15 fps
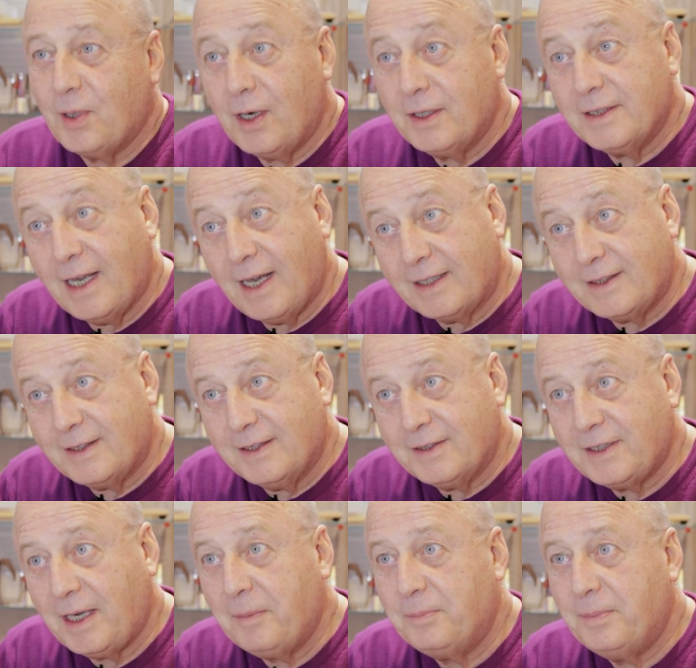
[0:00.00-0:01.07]
product
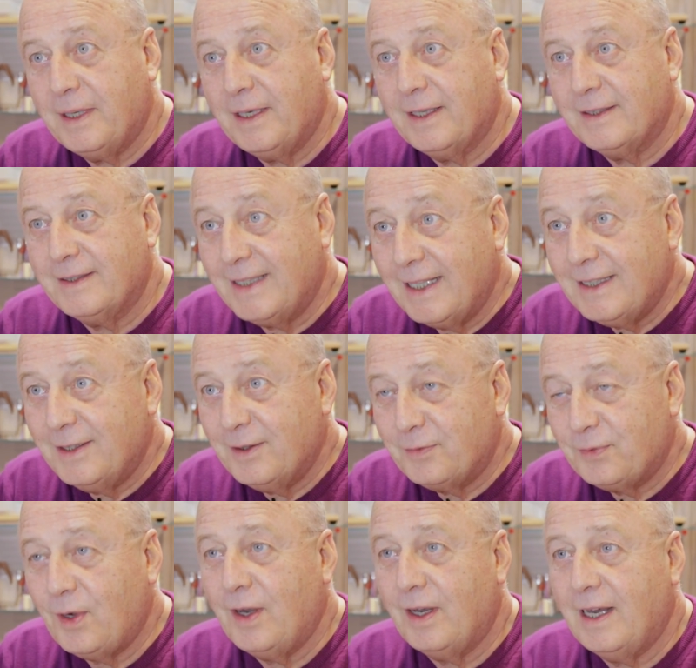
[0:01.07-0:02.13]
Sapper did
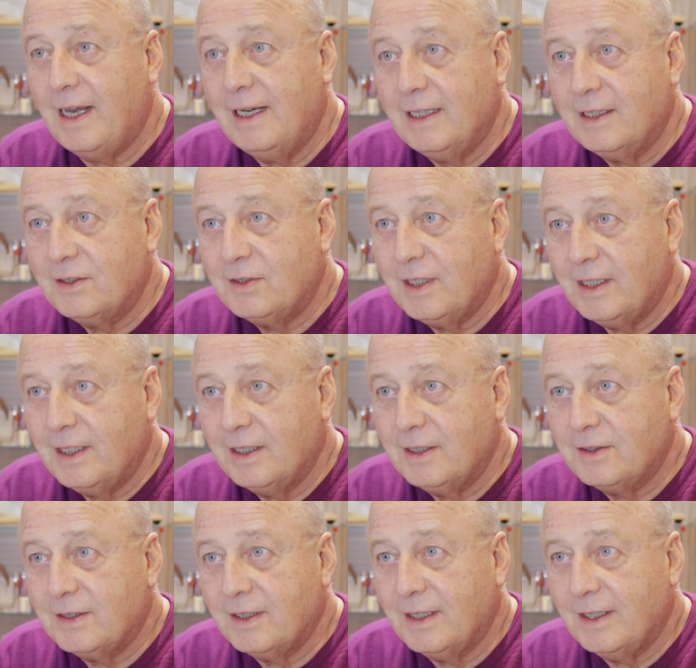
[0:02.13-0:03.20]
for Alice
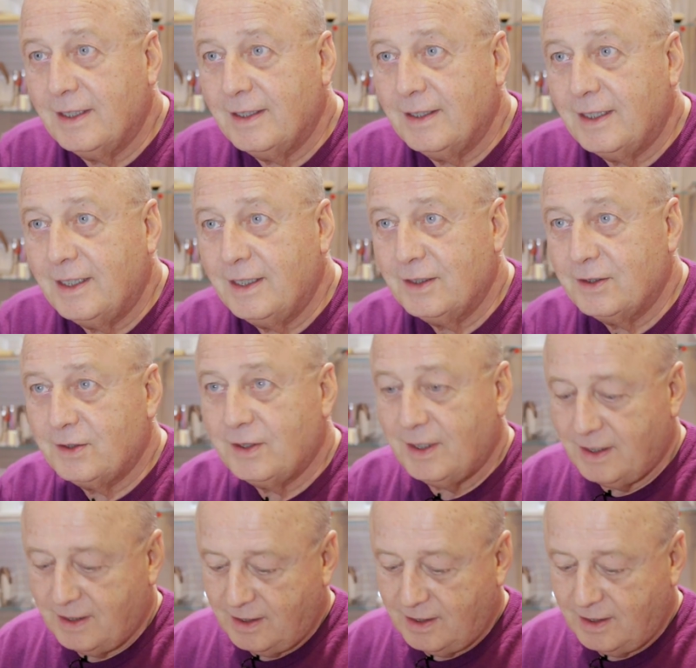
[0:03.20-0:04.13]
is his